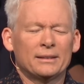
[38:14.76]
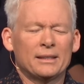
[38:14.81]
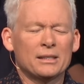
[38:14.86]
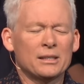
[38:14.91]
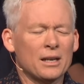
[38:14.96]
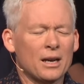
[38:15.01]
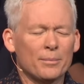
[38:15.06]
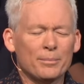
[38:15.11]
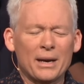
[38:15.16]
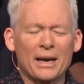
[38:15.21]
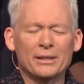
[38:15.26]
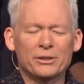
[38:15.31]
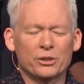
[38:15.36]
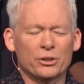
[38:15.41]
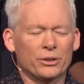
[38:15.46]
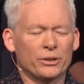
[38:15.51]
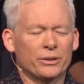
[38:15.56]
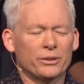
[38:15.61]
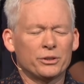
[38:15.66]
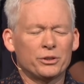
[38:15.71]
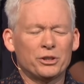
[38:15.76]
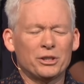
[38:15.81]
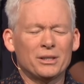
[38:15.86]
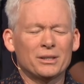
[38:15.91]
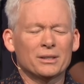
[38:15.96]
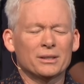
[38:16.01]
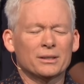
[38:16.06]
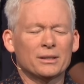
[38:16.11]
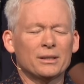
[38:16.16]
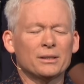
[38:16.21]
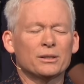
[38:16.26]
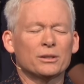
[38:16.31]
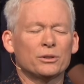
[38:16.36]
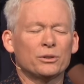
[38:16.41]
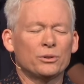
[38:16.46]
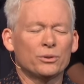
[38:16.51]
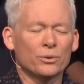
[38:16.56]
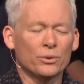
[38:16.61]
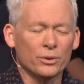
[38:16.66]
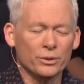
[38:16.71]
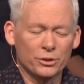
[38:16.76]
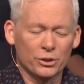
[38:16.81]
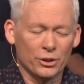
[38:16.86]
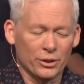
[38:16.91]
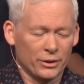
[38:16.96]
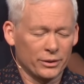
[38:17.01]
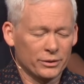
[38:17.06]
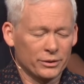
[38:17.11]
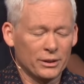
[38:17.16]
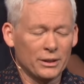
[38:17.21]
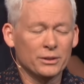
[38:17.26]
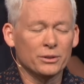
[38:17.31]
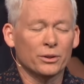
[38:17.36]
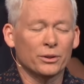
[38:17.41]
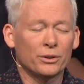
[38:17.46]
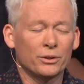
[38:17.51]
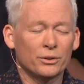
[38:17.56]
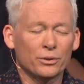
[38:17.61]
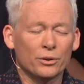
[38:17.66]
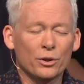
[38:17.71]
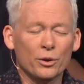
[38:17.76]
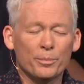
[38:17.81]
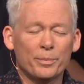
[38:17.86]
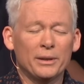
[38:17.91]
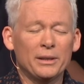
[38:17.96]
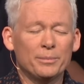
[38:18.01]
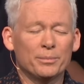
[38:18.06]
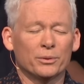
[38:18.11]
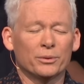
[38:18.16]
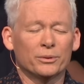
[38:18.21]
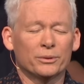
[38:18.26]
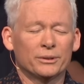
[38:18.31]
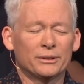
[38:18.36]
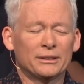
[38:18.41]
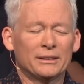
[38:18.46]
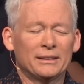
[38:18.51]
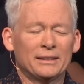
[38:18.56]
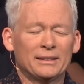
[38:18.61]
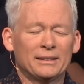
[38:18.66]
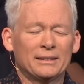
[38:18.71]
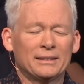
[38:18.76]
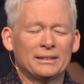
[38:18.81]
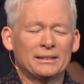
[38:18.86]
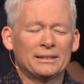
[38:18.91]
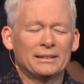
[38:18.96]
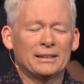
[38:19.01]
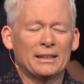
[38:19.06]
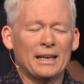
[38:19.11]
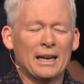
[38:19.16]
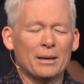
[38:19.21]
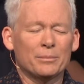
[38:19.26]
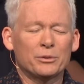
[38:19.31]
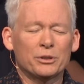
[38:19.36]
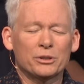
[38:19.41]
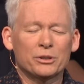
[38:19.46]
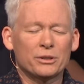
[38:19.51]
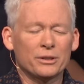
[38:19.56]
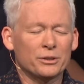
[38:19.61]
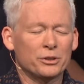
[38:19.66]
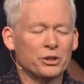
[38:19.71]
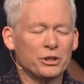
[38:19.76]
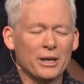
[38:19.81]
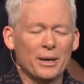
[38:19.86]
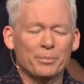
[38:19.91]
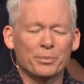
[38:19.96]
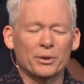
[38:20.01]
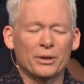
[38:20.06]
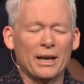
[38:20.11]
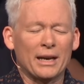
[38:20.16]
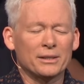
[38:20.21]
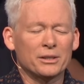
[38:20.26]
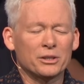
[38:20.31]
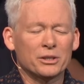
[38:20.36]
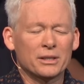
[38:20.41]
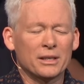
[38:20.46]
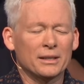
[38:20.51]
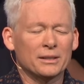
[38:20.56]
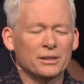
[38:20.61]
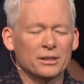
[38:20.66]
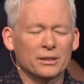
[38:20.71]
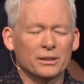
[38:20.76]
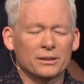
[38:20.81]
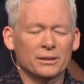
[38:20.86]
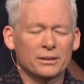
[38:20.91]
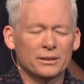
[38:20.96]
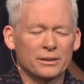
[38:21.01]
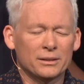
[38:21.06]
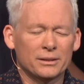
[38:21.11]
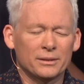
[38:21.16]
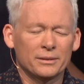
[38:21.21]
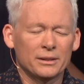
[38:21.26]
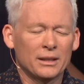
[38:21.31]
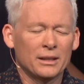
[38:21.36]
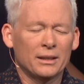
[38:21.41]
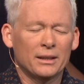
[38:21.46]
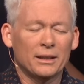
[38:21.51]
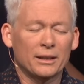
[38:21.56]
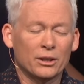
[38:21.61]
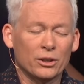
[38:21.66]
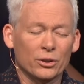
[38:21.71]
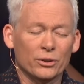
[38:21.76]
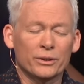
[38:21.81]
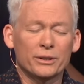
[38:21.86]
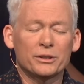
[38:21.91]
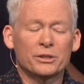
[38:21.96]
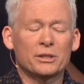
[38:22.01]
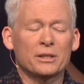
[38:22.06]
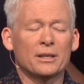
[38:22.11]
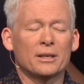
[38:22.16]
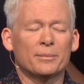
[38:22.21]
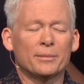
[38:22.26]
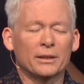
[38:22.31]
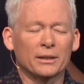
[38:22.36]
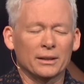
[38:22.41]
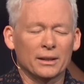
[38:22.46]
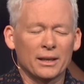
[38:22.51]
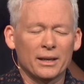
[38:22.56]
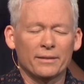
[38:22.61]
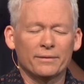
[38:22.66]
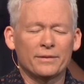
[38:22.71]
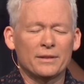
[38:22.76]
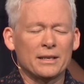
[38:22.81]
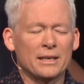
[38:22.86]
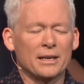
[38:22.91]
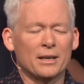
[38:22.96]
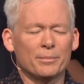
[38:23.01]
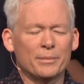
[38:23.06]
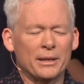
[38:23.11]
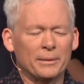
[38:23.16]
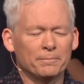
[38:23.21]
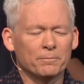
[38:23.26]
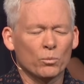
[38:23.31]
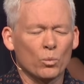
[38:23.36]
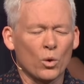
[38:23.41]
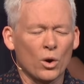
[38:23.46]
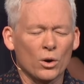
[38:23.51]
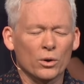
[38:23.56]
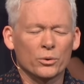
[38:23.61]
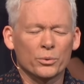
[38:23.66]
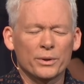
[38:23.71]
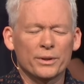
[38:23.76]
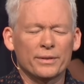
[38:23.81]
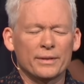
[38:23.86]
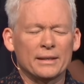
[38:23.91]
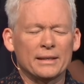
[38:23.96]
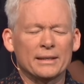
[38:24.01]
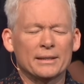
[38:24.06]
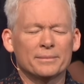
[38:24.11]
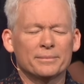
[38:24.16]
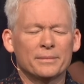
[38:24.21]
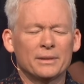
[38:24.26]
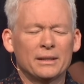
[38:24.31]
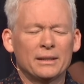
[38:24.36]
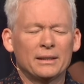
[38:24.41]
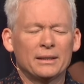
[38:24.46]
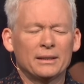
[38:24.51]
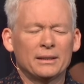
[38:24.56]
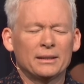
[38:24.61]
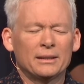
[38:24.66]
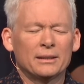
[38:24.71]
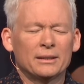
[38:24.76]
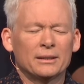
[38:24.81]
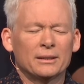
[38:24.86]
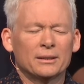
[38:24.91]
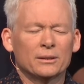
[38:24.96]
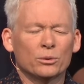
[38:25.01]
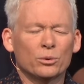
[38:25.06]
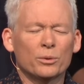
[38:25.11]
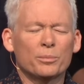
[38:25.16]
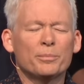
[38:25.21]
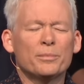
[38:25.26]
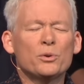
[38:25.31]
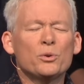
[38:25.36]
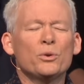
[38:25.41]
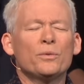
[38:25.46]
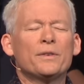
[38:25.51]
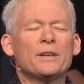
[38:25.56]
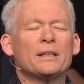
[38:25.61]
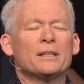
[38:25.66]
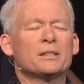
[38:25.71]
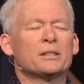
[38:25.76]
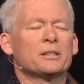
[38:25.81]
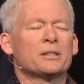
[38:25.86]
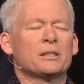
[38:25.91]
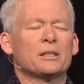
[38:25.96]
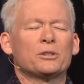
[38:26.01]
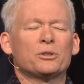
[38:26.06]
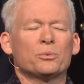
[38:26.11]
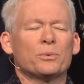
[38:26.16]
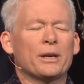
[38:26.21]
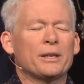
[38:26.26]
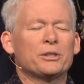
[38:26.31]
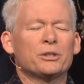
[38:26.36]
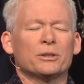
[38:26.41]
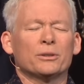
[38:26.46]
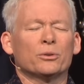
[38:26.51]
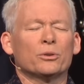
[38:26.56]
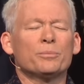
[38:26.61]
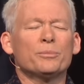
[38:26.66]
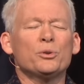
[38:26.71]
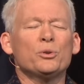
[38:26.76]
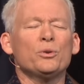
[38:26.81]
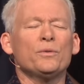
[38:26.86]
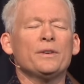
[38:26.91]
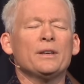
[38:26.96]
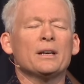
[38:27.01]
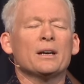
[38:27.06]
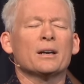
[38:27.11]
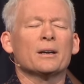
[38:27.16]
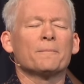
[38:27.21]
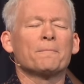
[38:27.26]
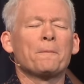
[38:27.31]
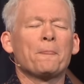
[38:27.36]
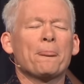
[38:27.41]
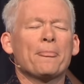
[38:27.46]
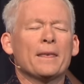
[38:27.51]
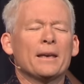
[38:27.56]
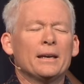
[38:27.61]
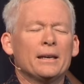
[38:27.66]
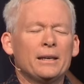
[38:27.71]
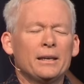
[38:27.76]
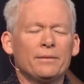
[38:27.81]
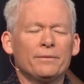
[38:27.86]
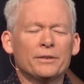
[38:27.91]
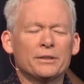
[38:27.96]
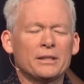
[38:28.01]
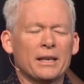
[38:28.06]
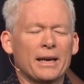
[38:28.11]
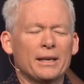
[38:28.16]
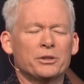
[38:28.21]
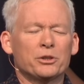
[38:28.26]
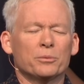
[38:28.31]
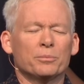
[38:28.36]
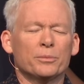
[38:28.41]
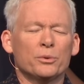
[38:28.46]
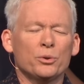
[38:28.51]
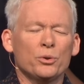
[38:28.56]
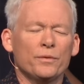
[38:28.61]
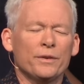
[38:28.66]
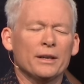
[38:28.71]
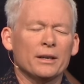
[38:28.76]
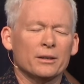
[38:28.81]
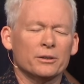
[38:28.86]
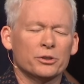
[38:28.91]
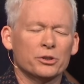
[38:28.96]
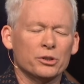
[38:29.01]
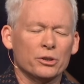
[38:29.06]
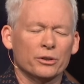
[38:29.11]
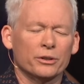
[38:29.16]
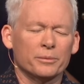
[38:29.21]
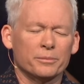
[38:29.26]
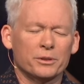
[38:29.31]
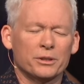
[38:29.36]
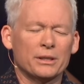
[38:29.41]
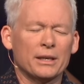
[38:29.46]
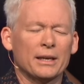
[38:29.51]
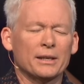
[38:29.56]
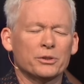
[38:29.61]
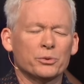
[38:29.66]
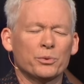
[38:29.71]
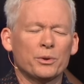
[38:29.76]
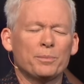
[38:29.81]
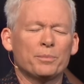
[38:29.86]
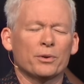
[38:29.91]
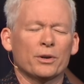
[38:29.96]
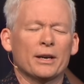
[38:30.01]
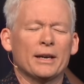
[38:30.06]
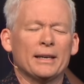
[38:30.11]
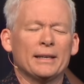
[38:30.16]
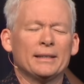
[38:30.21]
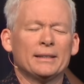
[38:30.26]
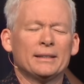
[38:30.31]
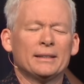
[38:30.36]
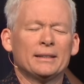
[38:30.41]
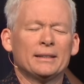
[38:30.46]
It's not my church, Jesus. This is your church. These are your people. And I'm just their shepherd. I just get to encourage them and love them and walk with them. Lord, move in this situation. Lord, move in our invitation. Move in our circumstance, we pray.